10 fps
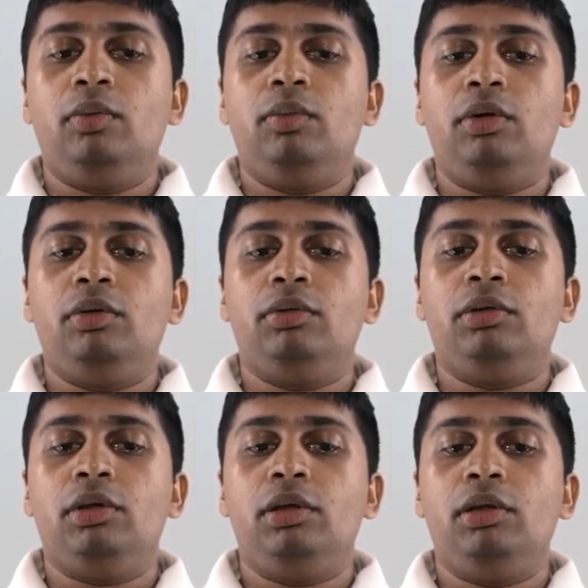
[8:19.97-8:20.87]
1, 2,
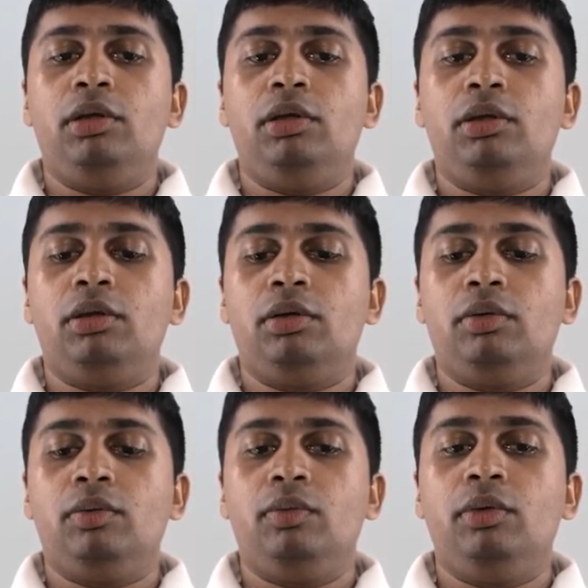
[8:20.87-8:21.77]
3,
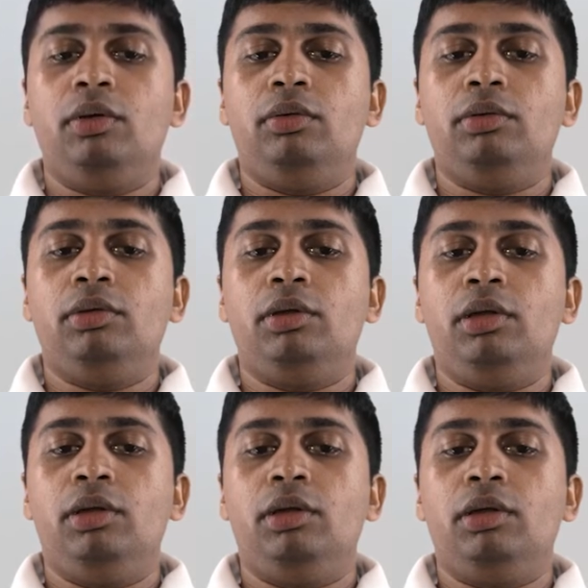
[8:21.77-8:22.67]
1, 2,
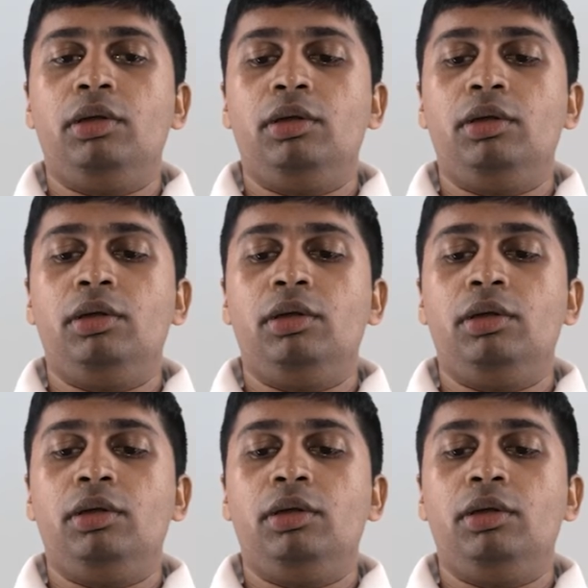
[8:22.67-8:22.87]
3.